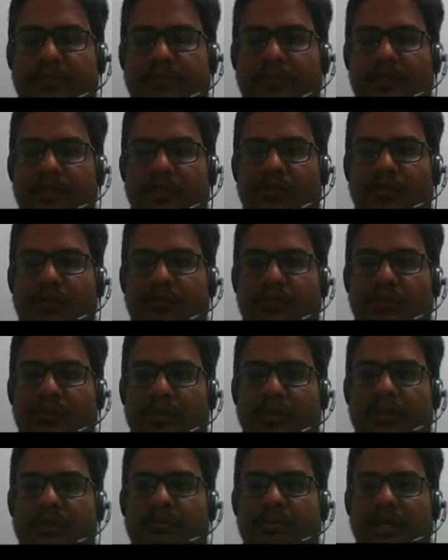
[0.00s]
If we
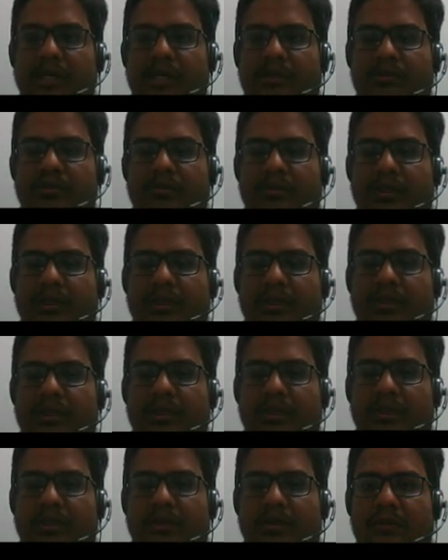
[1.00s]
put minus omega,
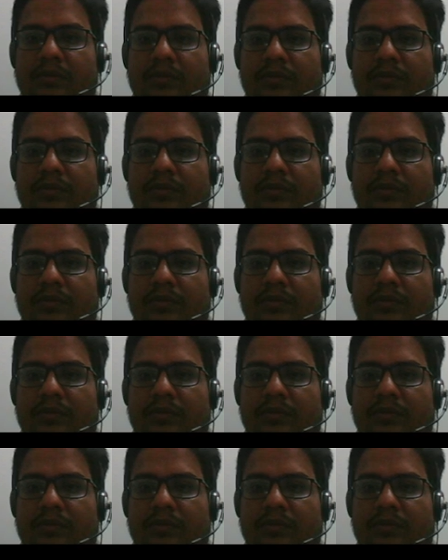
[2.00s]
then